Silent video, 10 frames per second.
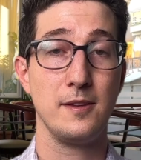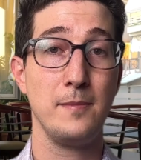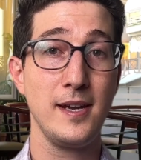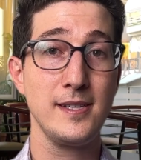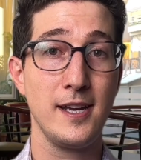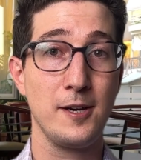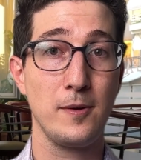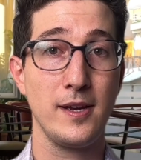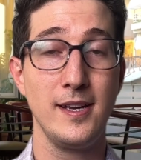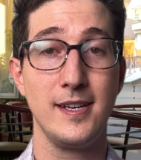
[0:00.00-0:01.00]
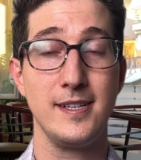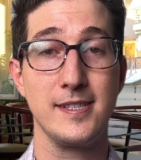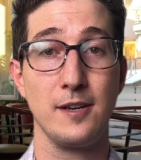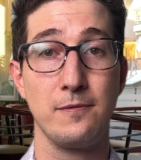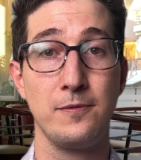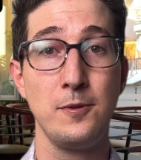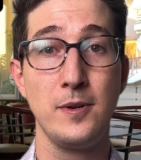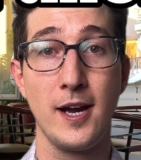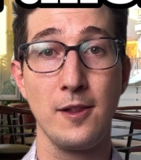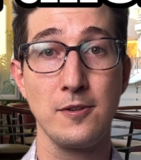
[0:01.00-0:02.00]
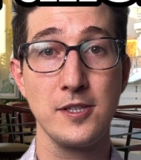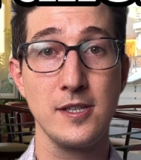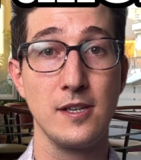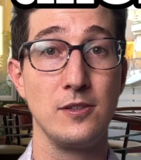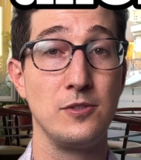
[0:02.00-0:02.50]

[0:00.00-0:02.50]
The main takeaway is that food allergies